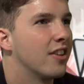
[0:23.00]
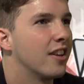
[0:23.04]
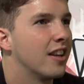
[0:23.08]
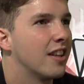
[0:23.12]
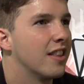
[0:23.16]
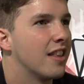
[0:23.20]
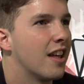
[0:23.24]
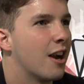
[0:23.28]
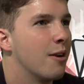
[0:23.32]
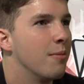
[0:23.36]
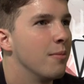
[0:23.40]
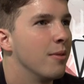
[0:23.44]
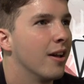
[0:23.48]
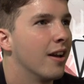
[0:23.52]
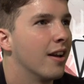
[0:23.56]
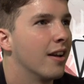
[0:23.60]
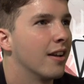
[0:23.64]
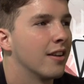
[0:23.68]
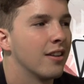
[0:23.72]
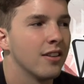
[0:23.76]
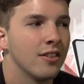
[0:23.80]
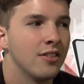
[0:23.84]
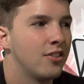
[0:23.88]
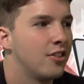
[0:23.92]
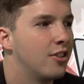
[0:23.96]
thinking that I'm
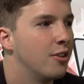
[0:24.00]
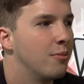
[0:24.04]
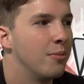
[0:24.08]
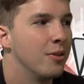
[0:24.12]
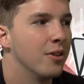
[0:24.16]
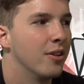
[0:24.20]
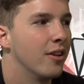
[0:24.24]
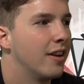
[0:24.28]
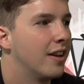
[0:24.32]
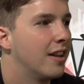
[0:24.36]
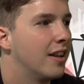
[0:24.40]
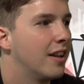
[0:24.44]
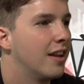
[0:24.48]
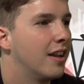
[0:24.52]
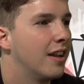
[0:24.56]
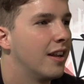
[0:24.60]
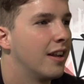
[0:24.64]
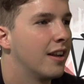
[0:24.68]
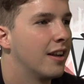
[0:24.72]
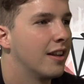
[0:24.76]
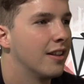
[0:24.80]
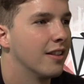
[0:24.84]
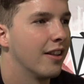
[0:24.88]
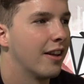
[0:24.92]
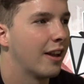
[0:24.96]
like
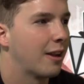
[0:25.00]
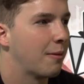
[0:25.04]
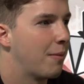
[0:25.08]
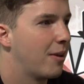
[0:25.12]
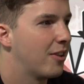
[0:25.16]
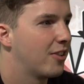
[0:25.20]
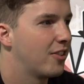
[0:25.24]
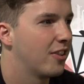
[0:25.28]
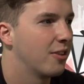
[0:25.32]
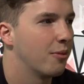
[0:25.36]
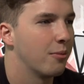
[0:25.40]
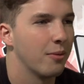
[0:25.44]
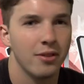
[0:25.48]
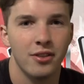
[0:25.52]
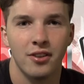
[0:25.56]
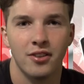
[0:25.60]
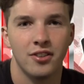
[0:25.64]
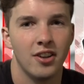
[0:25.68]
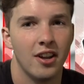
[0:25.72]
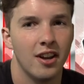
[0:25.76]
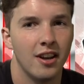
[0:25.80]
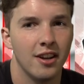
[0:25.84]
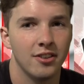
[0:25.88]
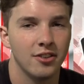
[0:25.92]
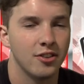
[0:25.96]
simulating and like messing with the
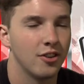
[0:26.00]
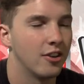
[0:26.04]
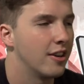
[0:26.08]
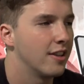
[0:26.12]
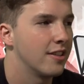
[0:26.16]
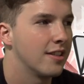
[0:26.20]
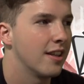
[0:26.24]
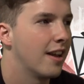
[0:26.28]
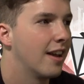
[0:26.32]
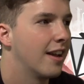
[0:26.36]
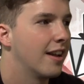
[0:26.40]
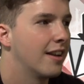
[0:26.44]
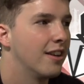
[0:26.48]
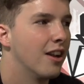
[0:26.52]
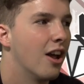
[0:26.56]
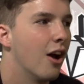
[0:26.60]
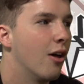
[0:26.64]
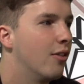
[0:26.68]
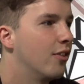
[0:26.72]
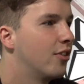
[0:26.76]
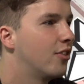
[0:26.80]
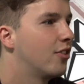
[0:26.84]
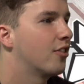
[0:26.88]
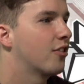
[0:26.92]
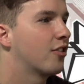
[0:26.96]
settings or anything.
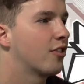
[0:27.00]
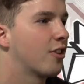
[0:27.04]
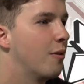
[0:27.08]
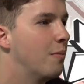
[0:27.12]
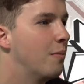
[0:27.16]
No, this is